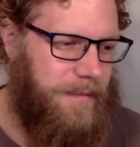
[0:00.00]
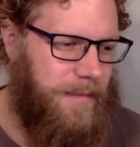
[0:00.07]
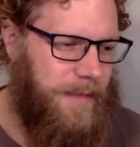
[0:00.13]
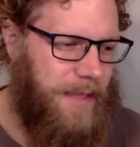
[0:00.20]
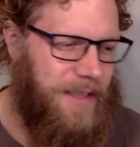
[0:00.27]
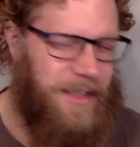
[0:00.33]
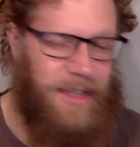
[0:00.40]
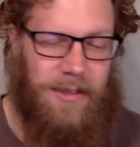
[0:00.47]

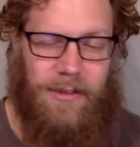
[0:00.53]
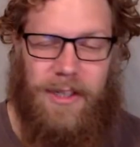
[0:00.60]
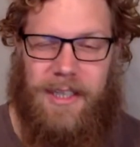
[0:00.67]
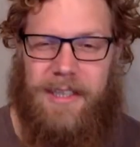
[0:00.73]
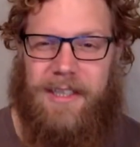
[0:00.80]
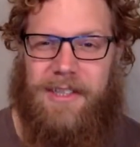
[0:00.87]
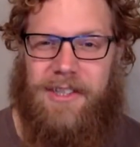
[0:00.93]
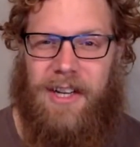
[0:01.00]
That's not the right
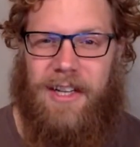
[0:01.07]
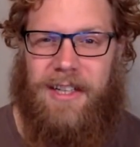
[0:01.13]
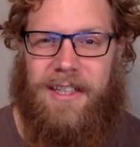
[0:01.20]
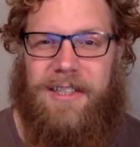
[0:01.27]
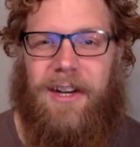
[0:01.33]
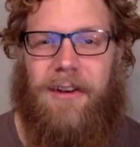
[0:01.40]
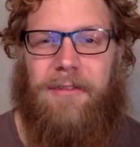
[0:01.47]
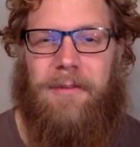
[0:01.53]
cliche.
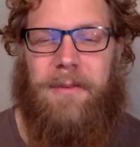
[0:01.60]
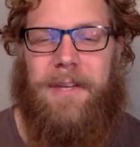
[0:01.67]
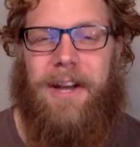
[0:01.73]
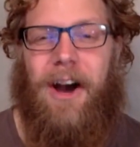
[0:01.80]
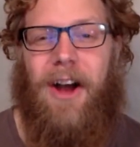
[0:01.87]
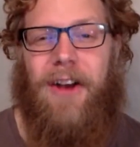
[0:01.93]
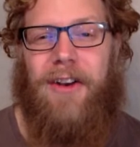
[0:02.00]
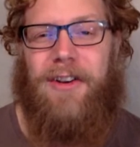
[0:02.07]
It's hard for me
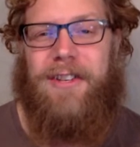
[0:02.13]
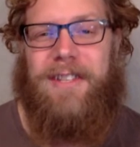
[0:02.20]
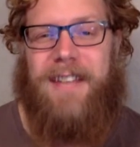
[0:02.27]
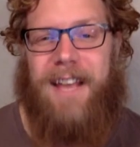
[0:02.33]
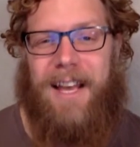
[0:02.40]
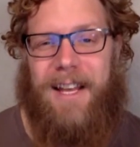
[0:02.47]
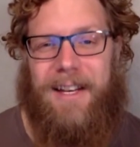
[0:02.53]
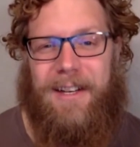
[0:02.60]
to
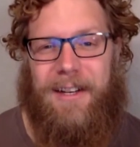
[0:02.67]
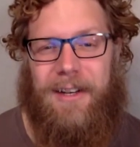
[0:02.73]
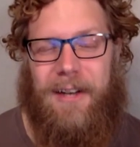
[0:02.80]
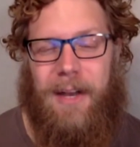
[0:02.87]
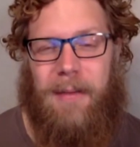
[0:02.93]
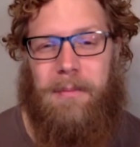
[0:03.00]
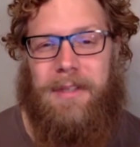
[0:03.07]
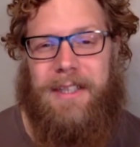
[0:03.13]
understand
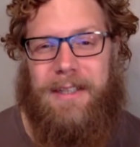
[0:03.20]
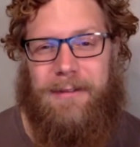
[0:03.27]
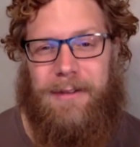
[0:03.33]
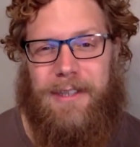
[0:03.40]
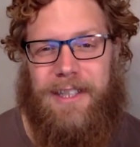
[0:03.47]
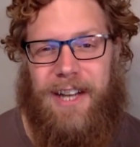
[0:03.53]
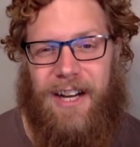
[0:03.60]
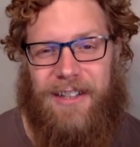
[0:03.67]
and believe
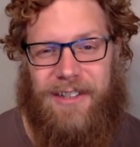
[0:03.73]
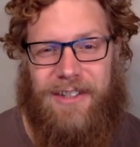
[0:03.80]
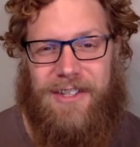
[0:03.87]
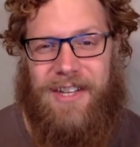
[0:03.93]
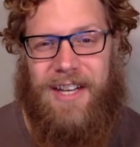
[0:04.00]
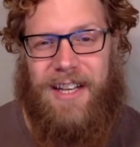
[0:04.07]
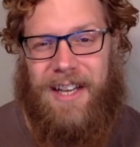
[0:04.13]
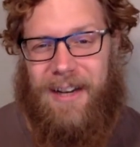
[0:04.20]
what the doctor's
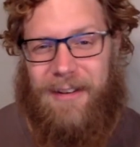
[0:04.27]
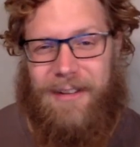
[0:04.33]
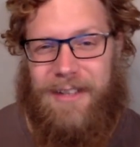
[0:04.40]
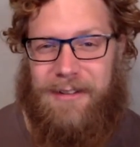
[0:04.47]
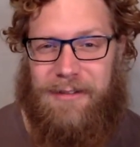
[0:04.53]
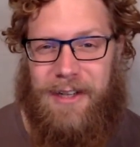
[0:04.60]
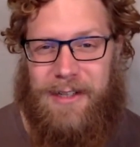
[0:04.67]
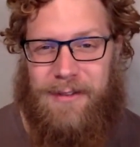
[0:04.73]
saying. I don't
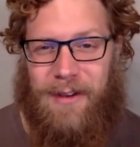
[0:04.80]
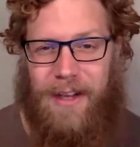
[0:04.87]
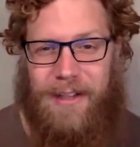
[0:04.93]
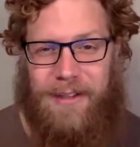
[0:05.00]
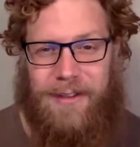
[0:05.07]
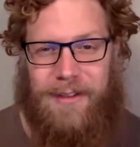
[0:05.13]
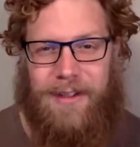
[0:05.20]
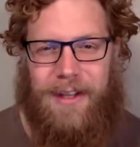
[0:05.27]
think face
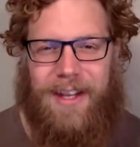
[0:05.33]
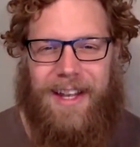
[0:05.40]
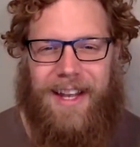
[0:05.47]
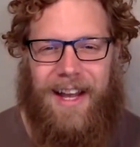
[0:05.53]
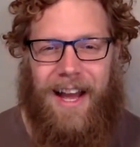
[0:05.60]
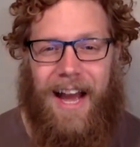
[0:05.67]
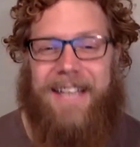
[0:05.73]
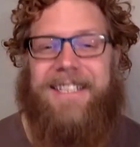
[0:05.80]
value.
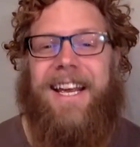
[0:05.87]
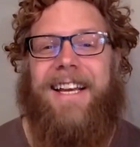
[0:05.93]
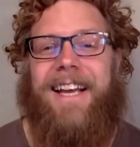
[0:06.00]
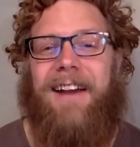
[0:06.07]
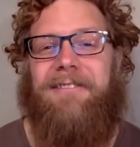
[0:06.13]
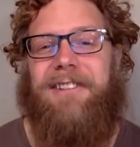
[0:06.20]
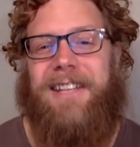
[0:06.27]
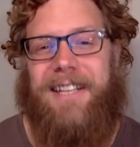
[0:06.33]
I take
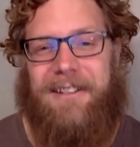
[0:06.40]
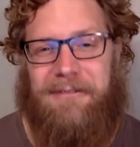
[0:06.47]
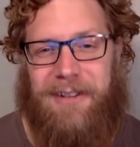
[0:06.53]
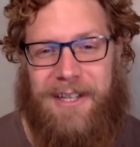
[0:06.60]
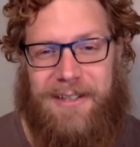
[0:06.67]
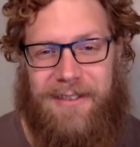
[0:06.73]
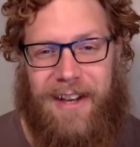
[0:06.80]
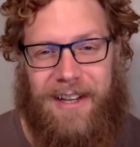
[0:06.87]
everything at
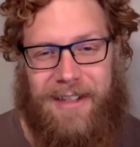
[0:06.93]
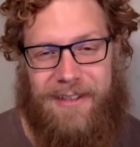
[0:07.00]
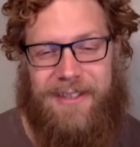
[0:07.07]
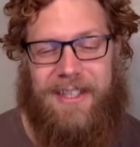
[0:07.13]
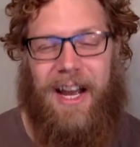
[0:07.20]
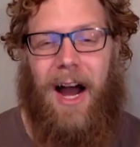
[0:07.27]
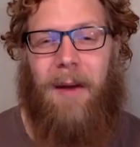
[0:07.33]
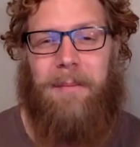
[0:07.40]
face value. It's
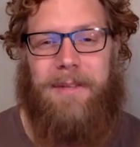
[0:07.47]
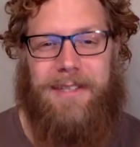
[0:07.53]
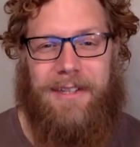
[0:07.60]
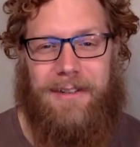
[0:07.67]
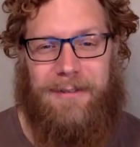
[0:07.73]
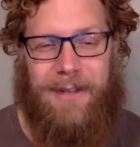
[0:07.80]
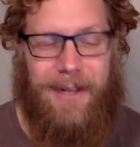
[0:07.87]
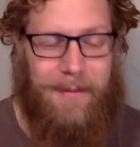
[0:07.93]
the
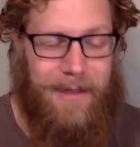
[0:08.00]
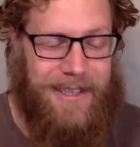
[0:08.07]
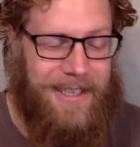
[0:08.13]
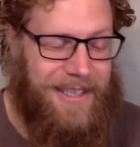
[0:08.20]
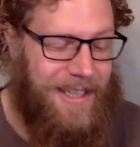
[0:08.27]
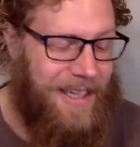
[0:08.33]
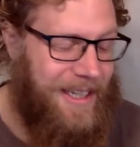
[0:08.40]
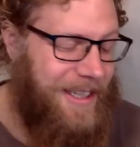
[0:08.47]
opposite of what I meant
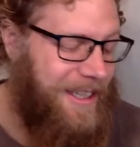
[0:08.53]
to say.